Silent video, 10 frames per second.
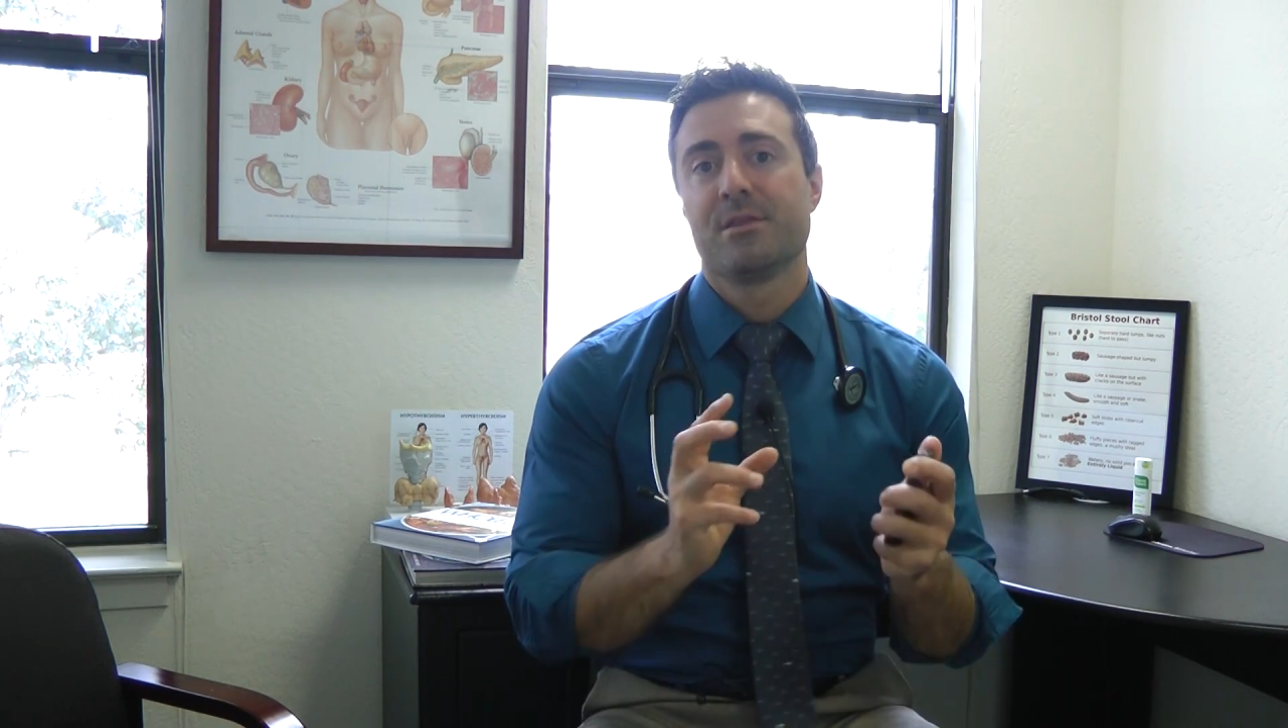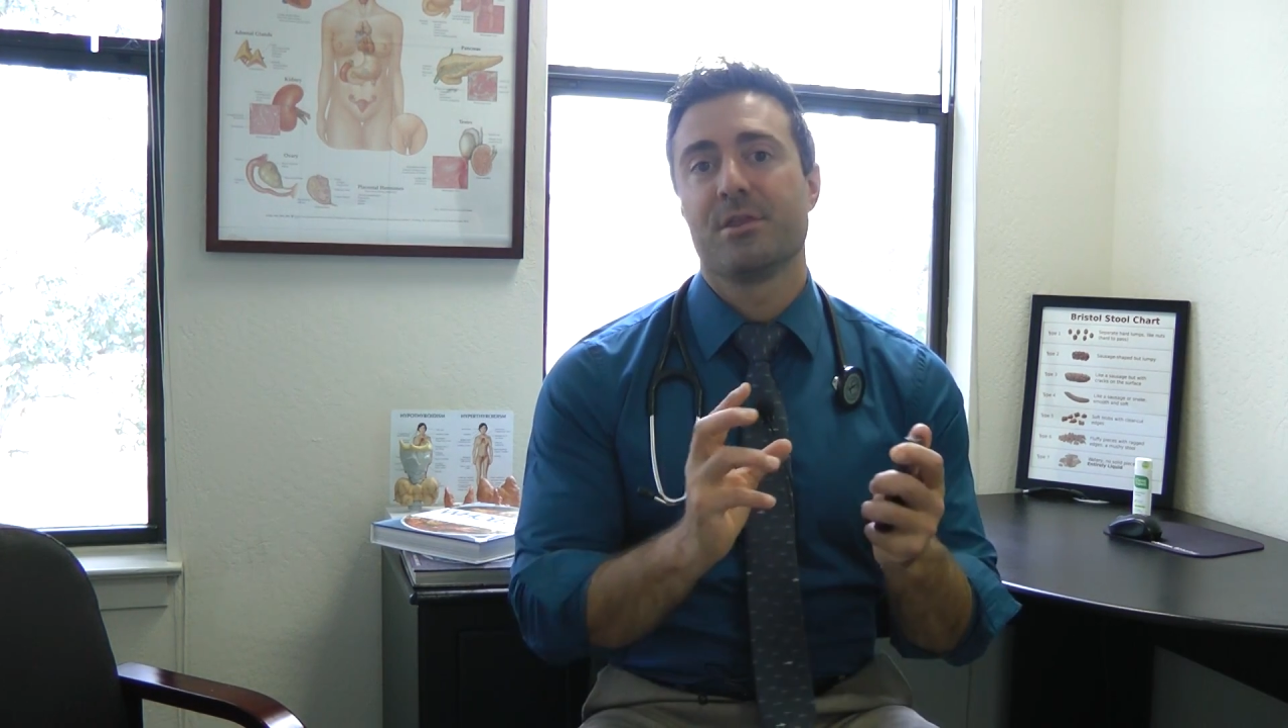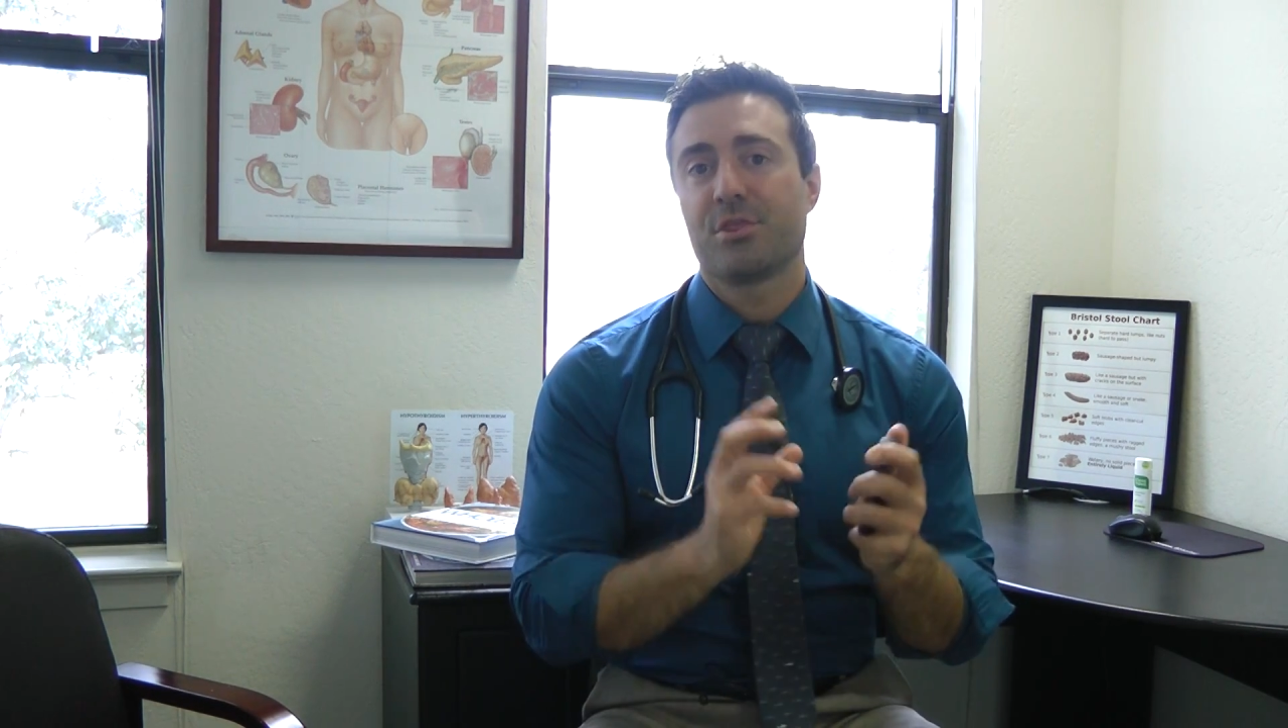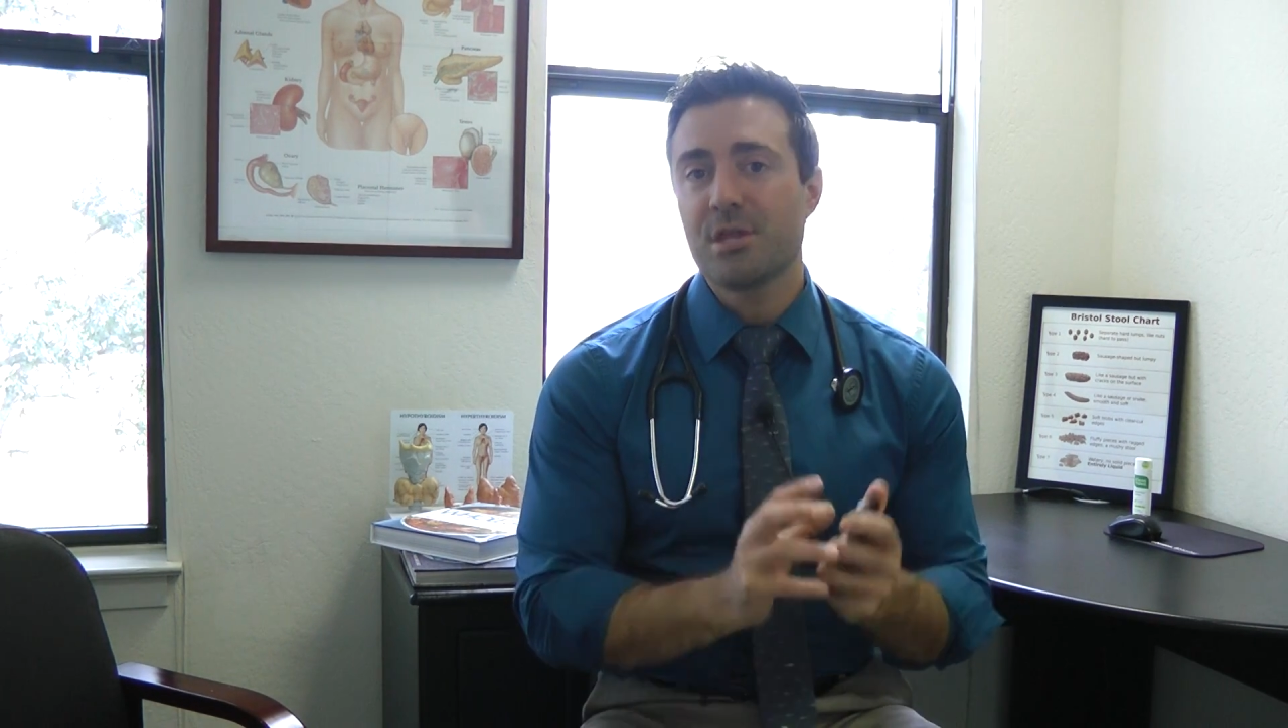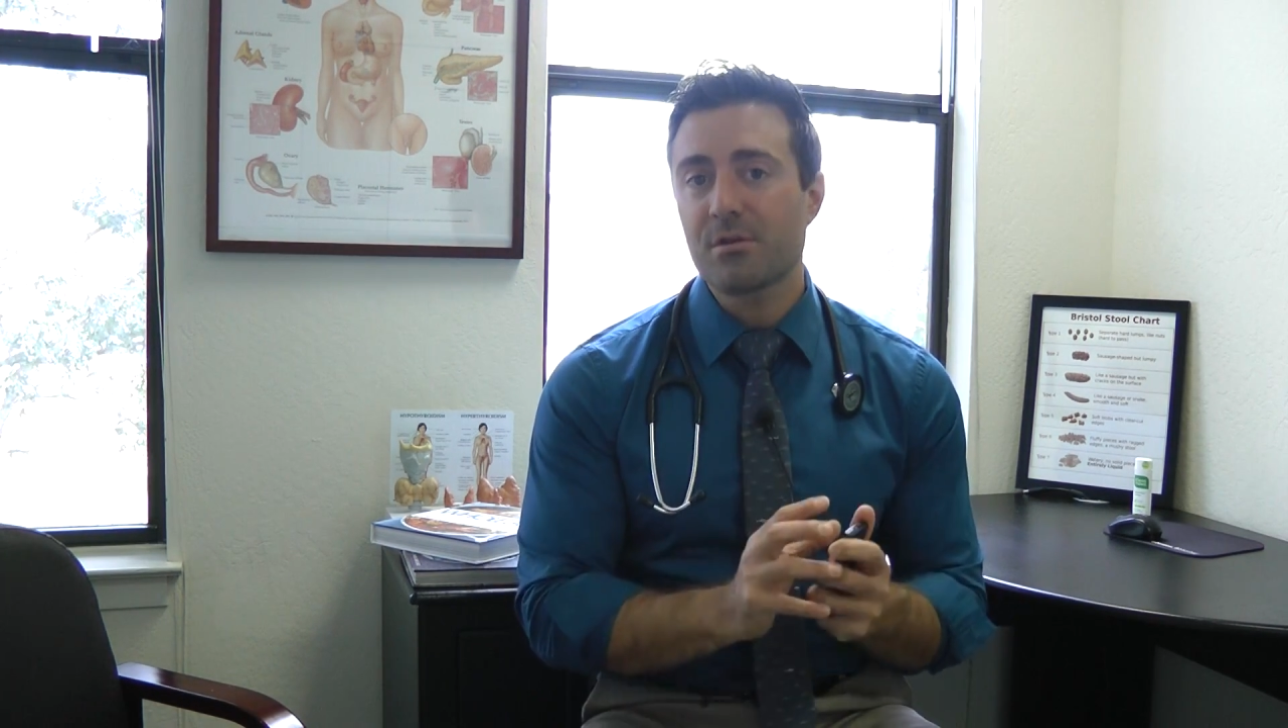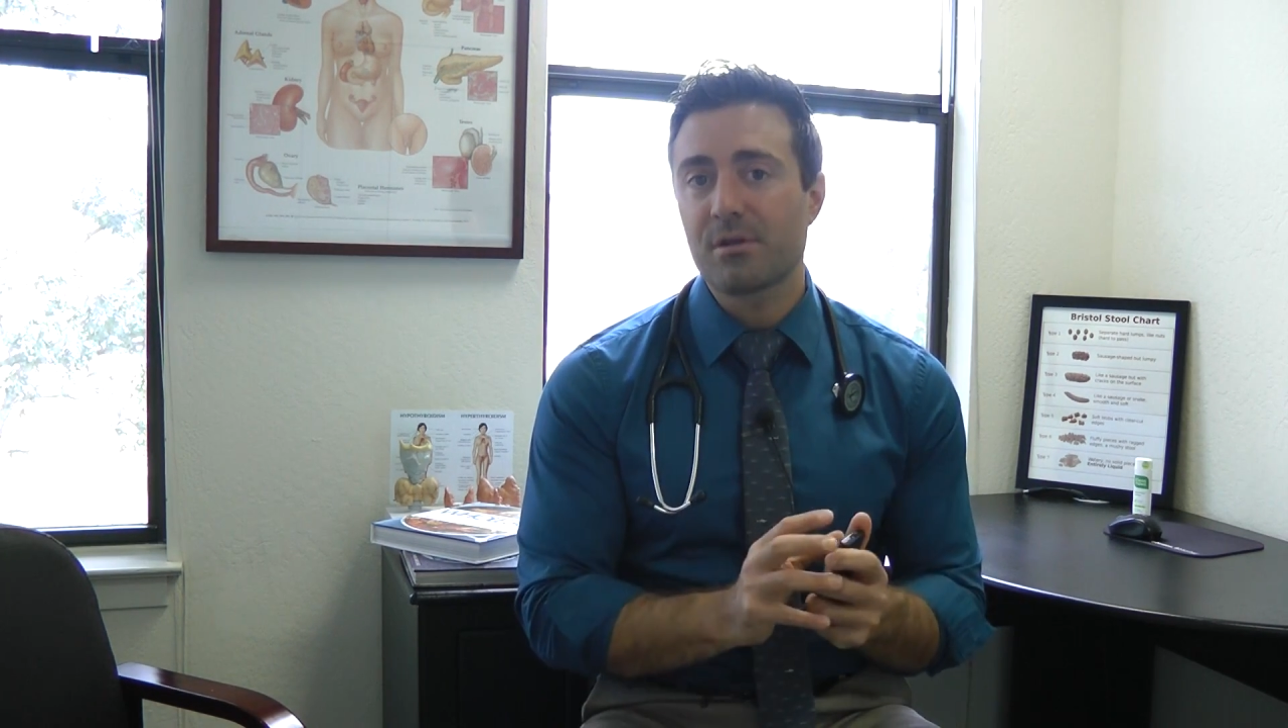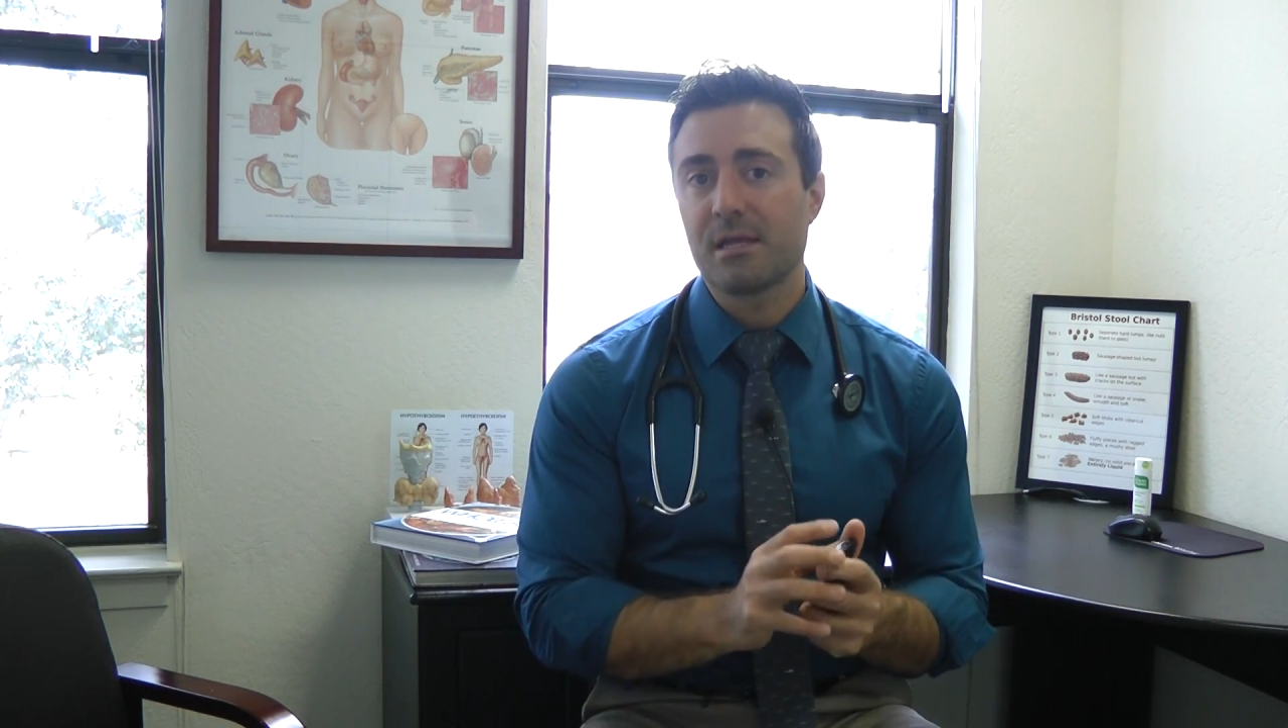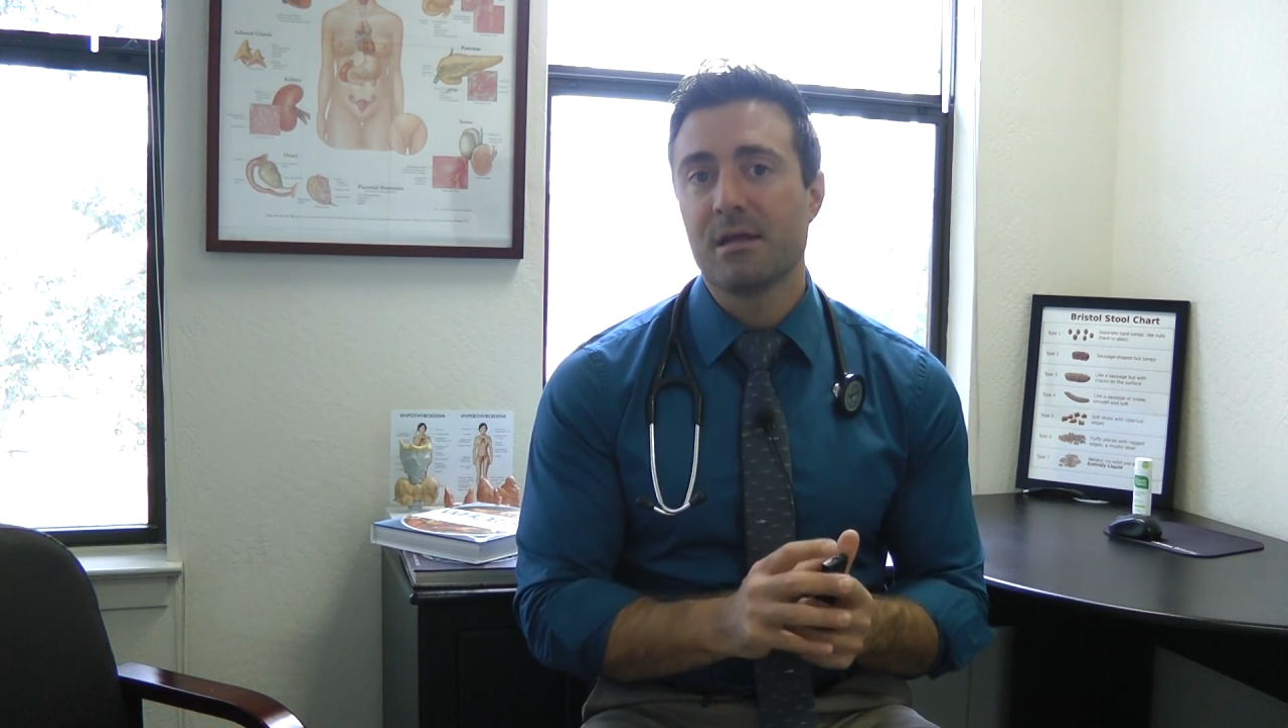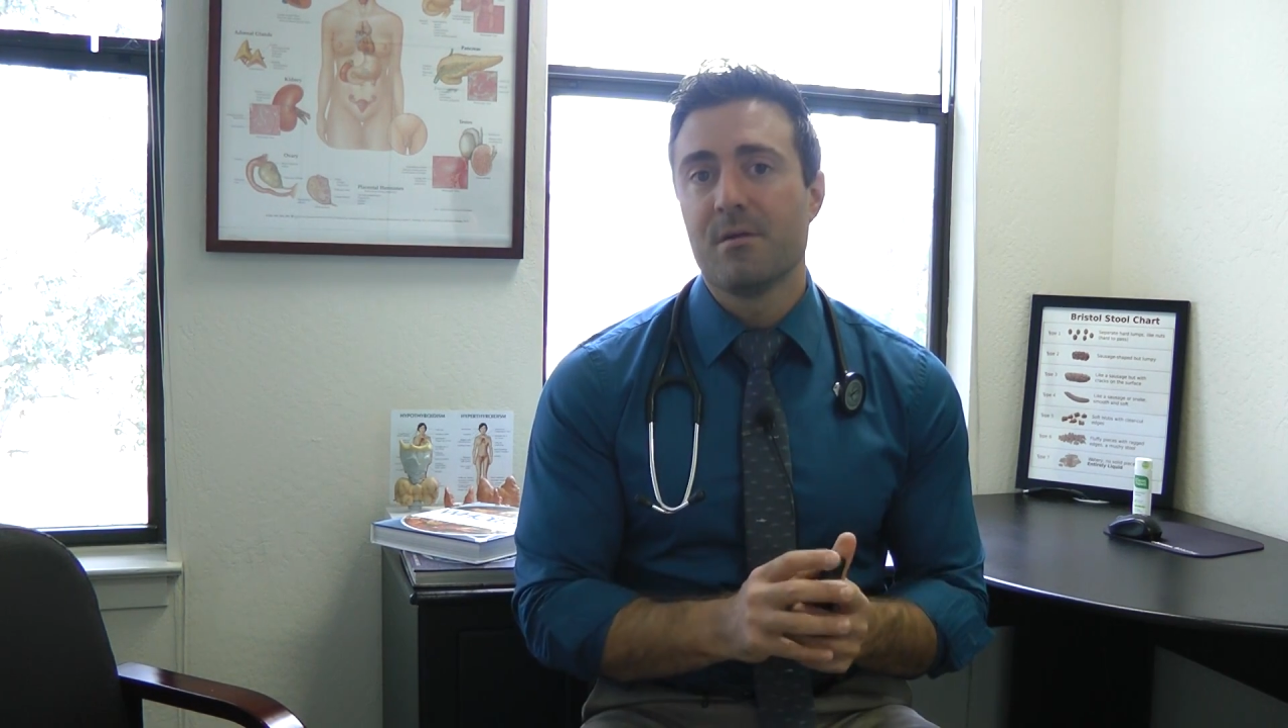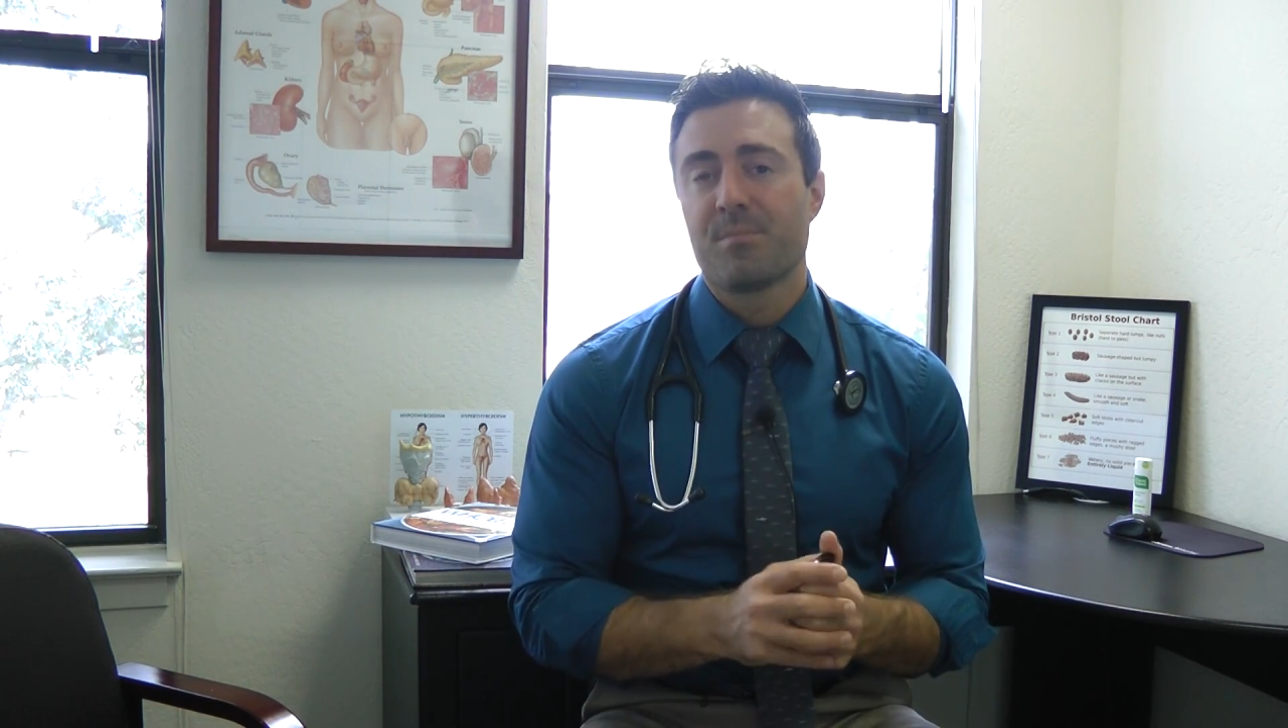the
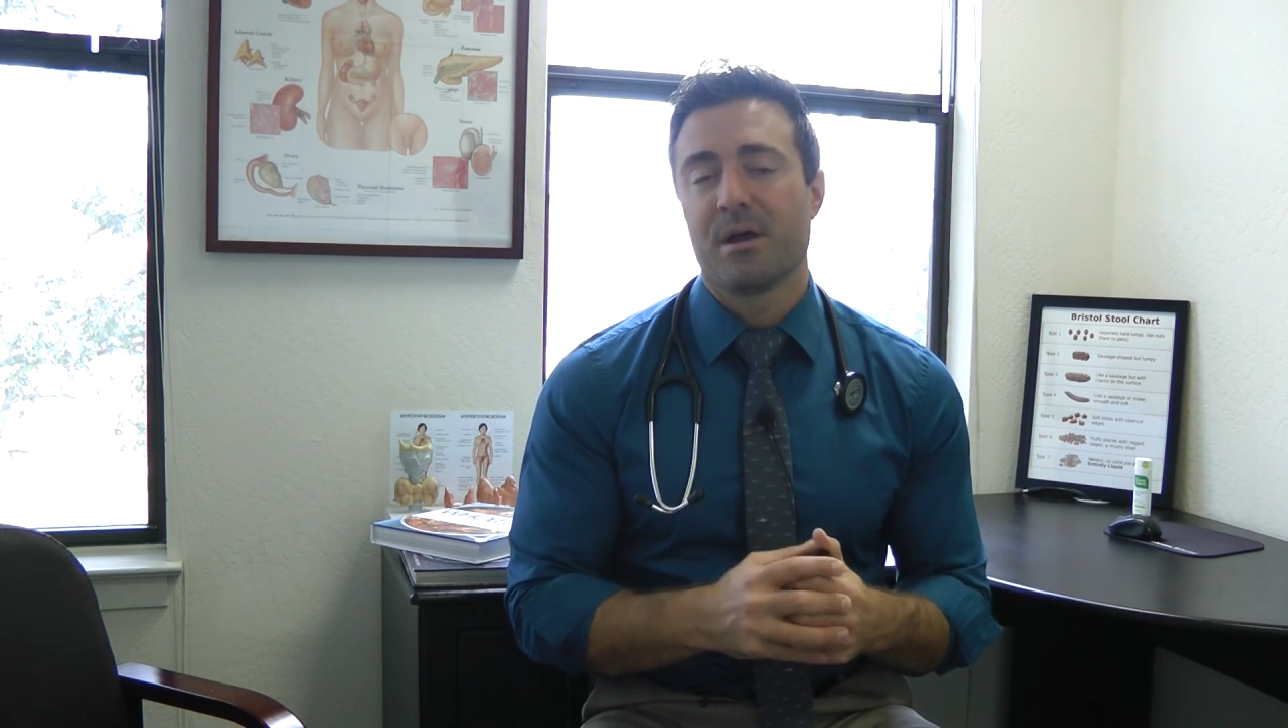theory